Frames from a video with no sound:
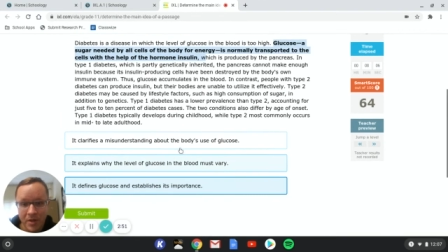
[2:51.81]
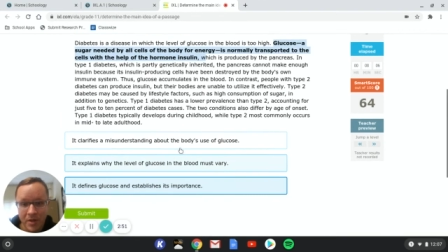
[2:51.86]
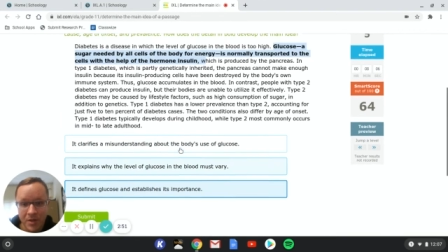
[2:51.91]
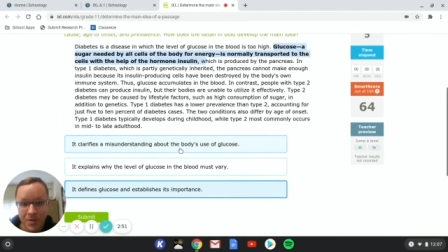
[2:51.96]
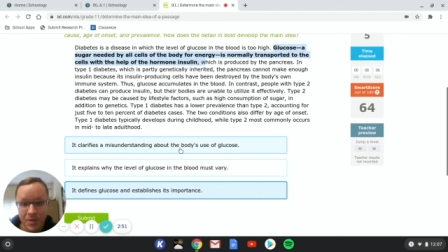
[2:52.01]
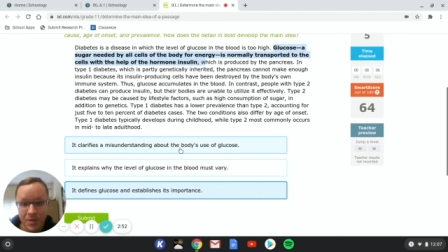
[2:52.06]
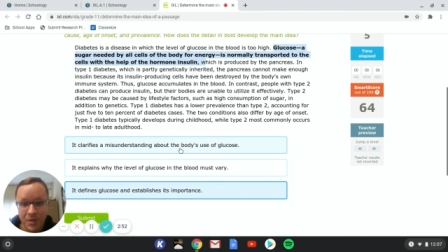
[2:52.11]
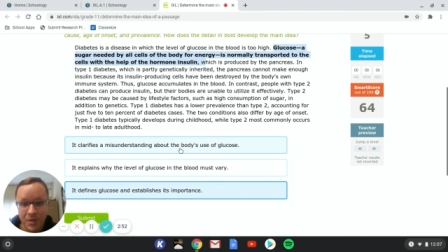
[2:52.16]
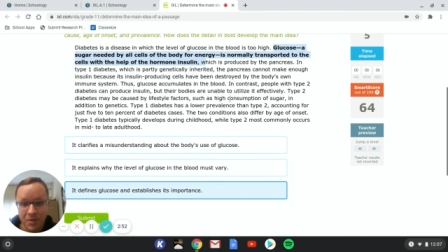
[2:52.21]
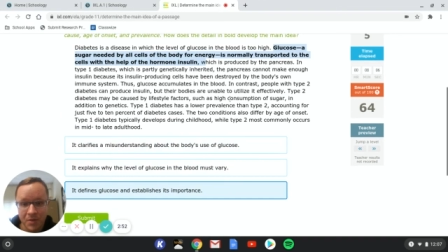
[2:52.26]
Because
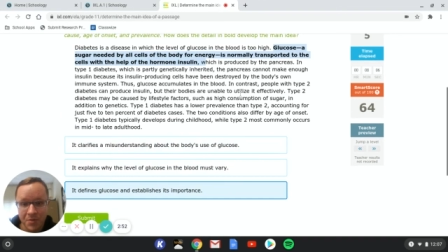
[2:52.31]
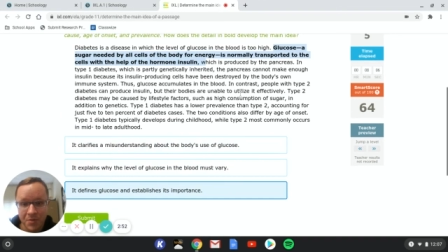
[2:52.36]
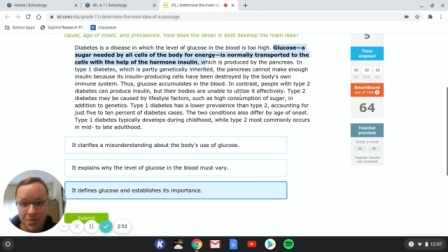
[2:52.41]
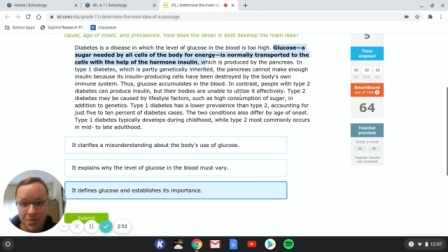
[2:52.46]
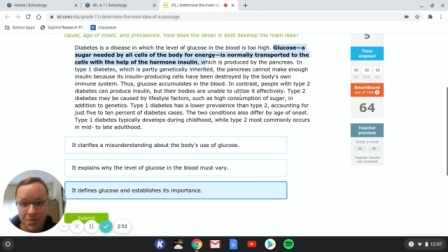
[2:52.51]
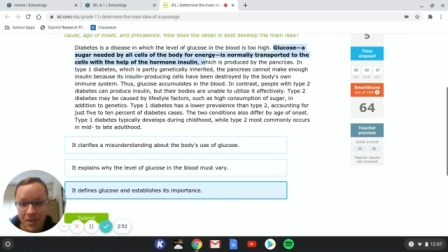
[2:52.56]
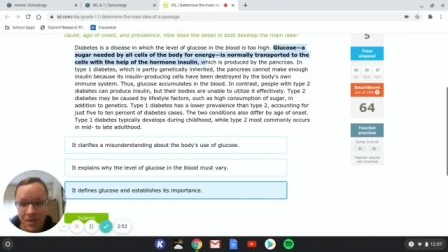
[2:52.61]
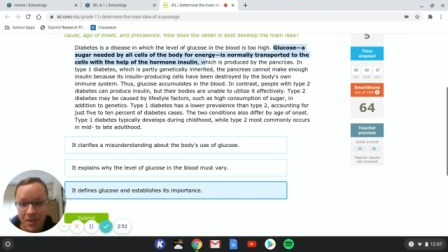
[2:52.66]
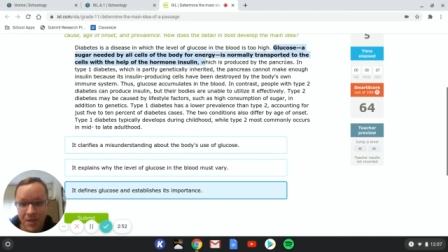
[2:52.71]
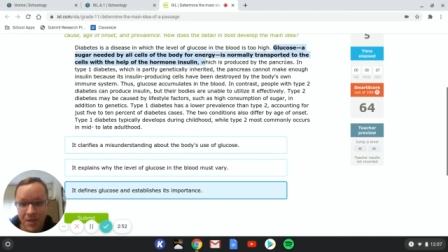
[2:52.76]
it gives us
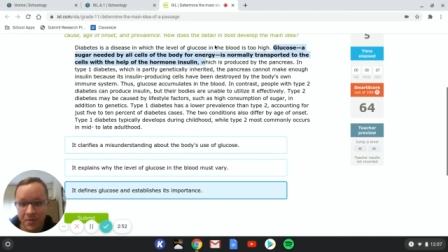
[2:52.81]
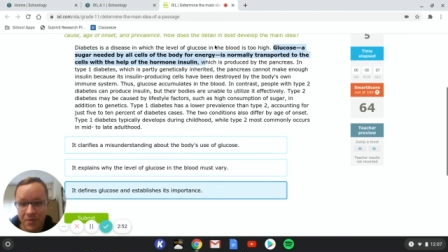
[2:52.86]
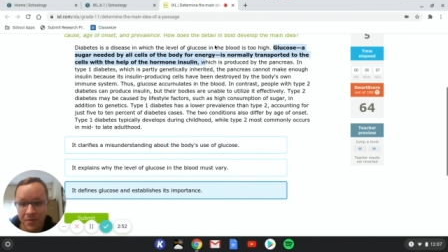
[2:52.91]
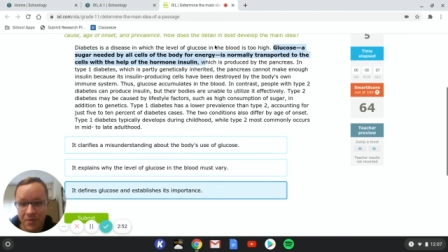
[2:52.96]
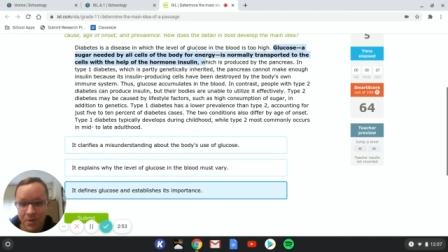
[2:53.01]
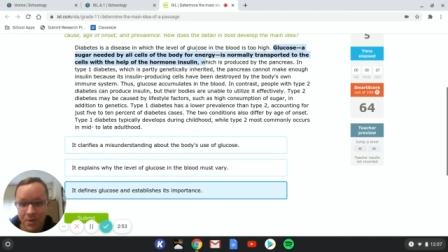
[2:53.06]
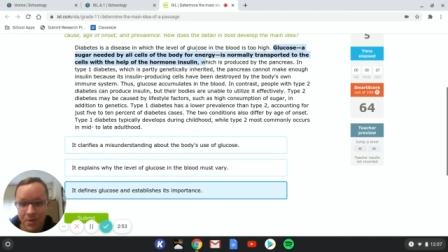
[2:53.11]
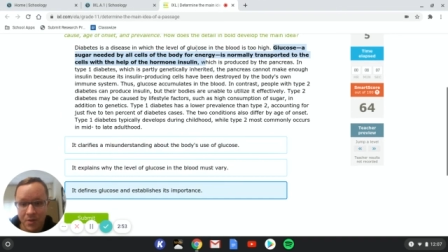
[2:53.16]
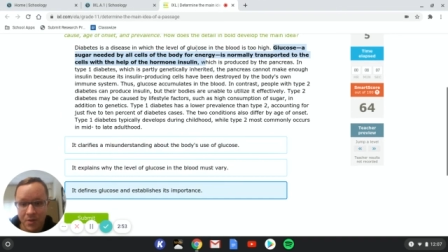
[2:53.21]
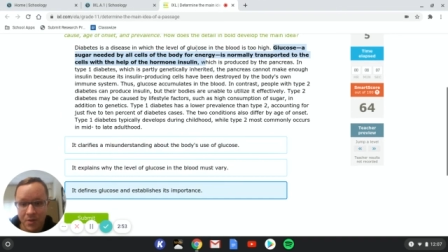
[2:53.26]
that
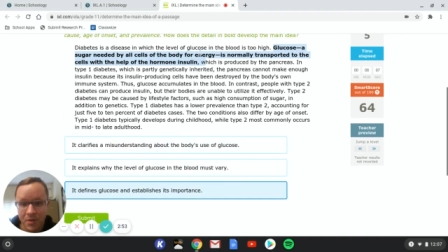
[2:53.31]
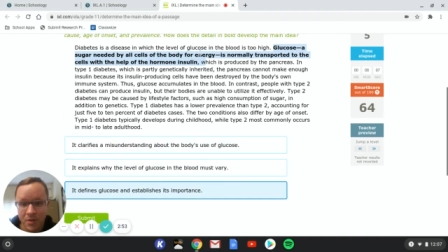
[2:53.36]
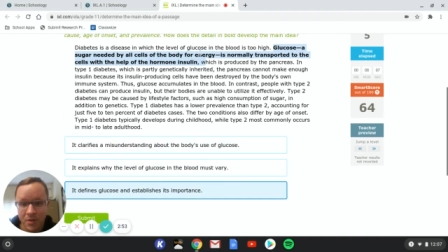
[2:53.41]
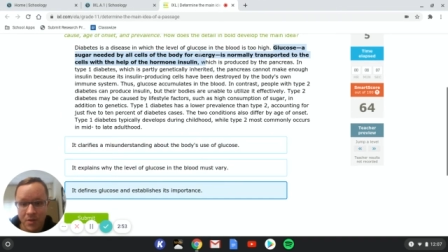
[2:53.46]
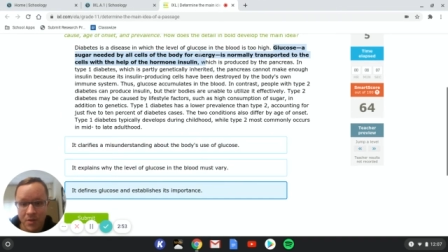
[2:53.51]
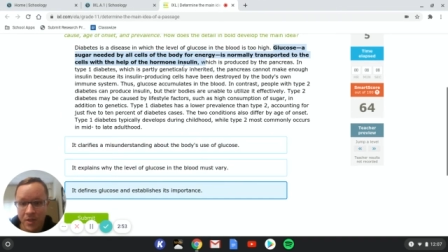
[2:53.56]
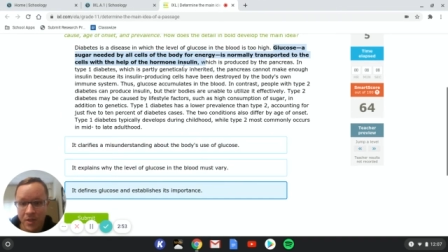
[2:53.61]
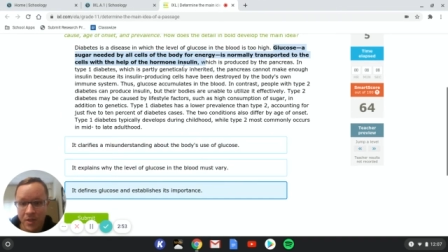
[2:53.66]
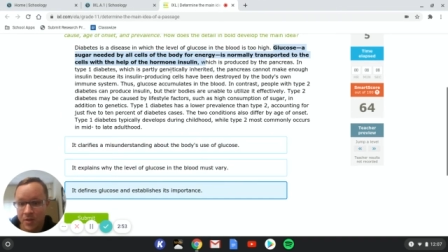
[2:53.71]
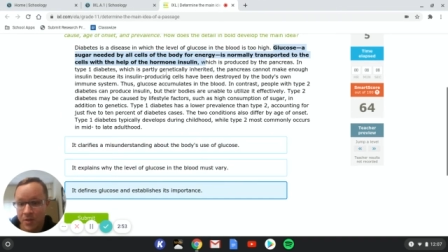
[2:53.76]
definition, and
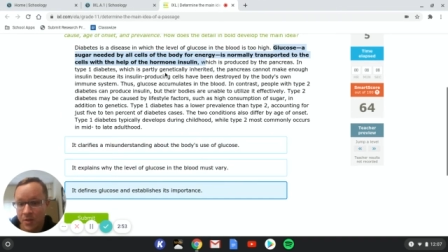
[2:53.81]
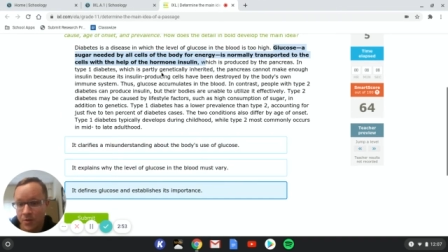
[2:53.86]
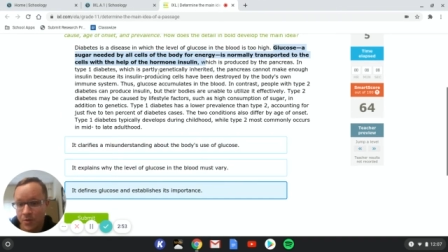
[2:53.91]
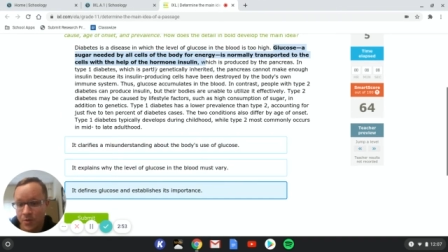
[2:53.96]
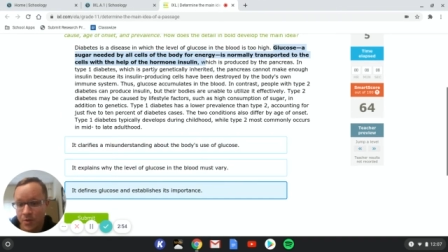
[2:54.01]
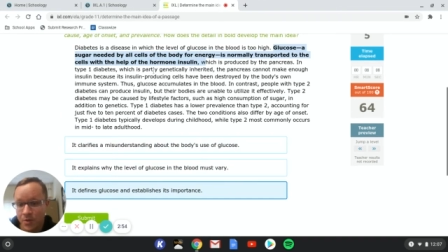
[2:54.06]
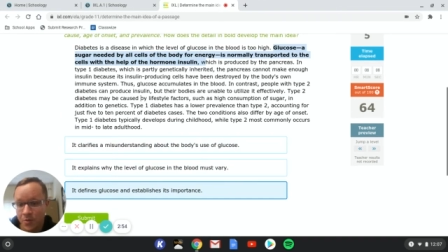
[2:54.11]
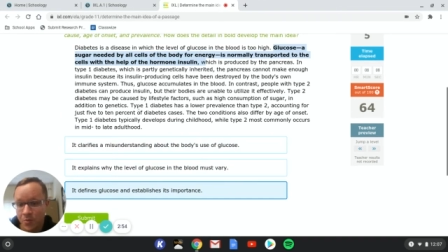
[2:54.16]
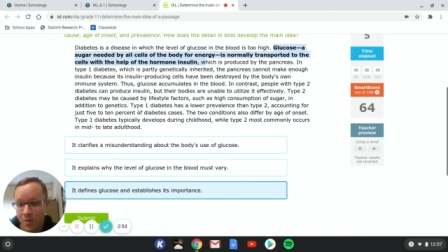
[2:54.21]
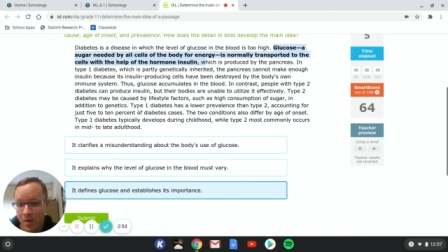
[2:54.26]
then it tells
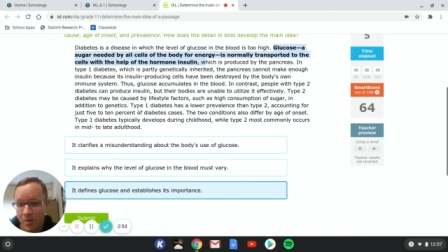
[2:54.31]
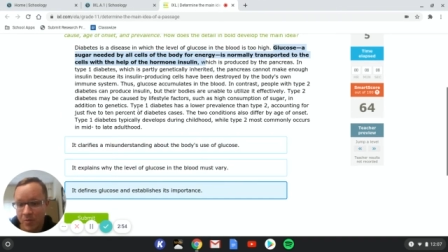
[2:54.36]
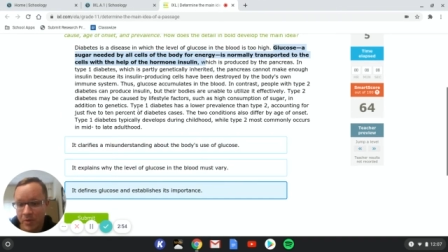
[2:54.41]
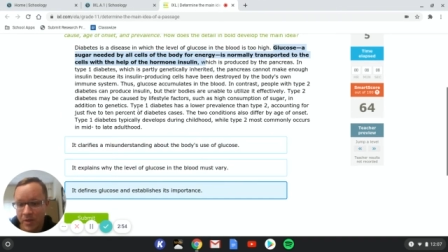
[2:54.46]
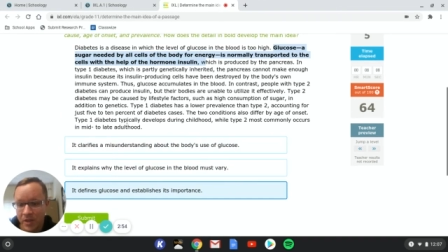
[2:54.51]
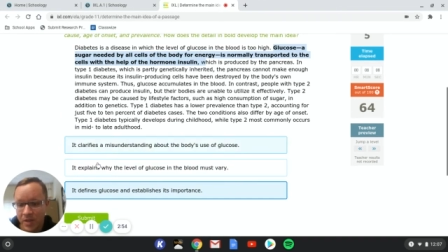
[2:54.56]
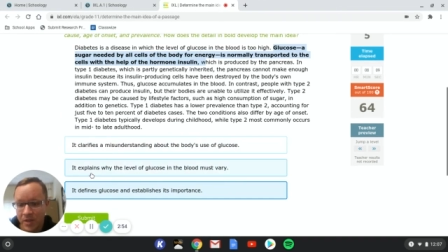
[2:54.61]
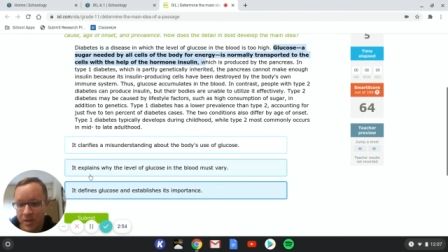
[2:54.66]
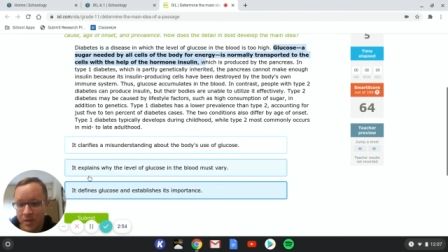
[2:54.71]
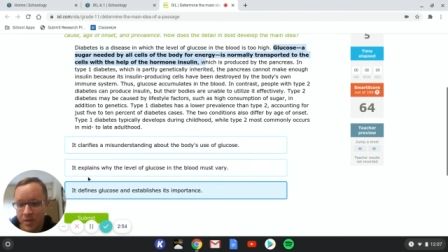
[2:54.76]
us why we
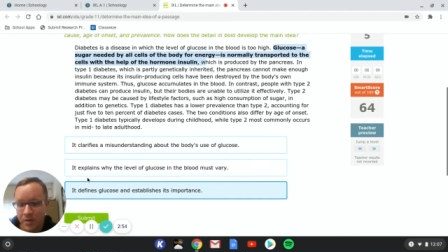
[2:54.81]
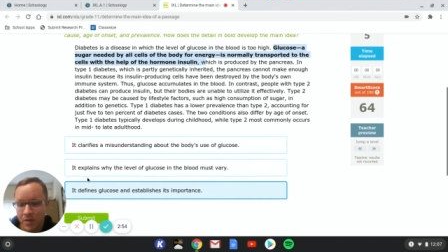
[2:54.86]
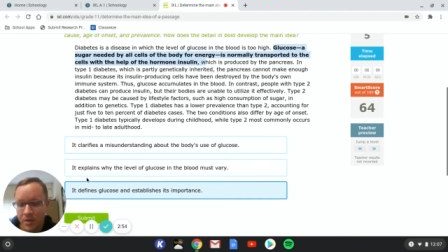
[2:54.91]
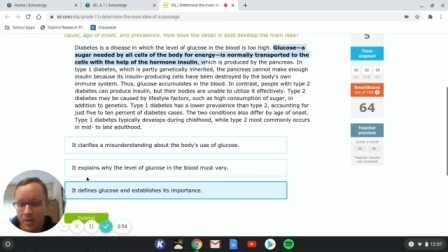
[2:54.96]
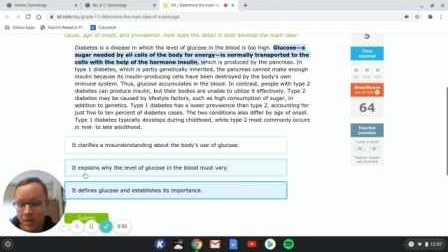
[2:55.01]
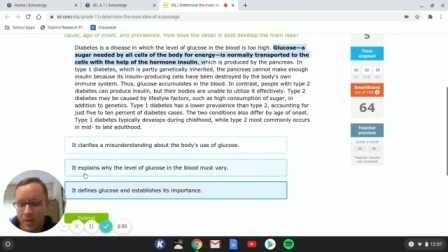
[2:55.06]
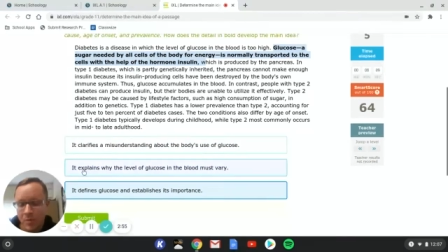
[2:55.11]
need it.